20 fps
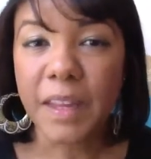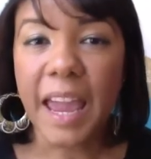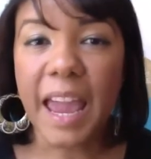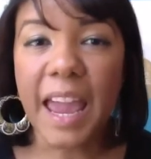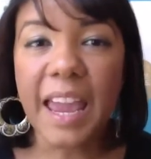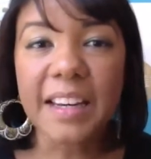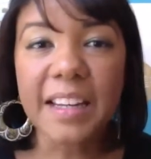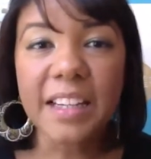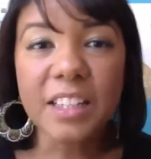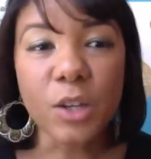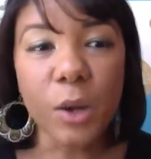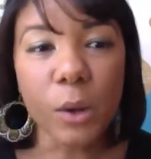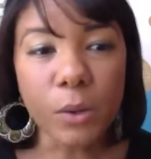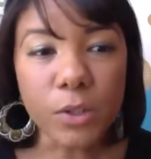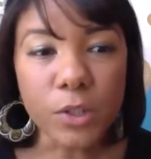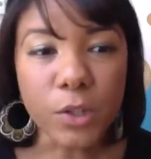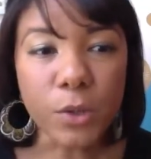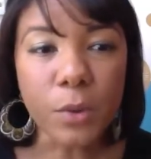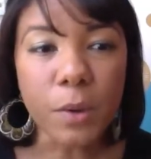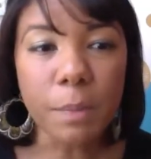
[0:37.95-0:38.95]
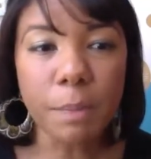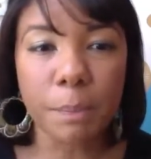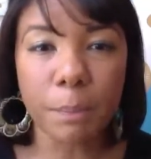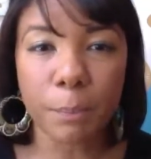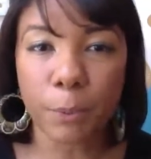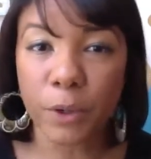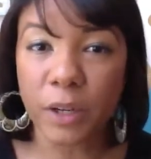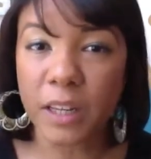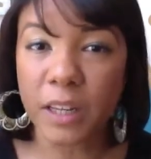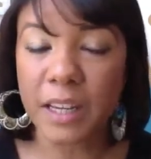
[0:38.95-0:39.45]
And it's also
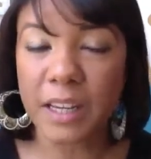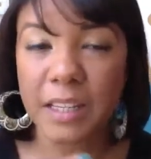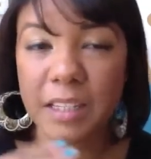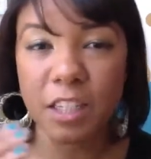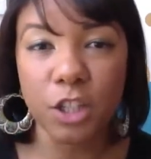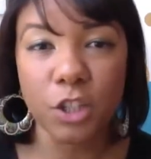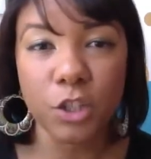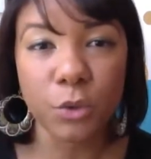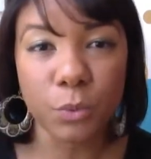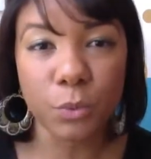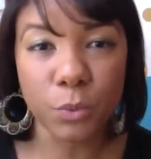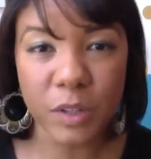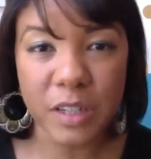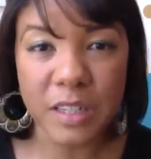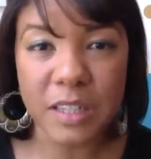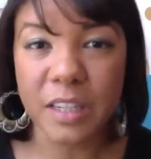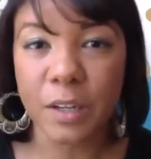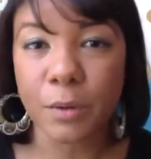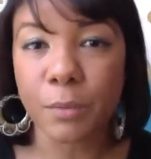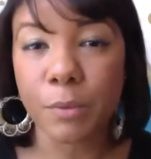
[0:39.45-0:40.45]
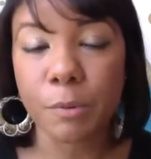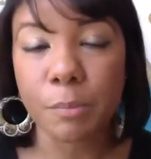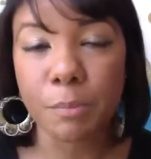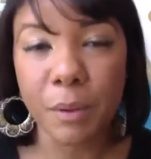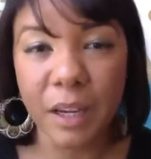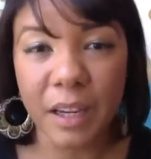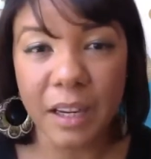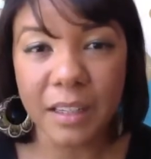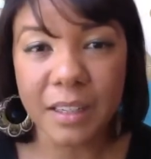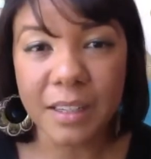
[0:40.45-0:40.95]
pretty easy to rinse and
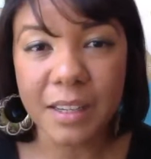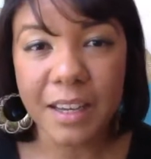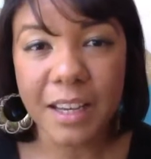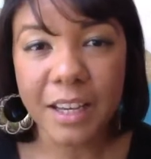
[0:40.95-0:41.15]
repeat.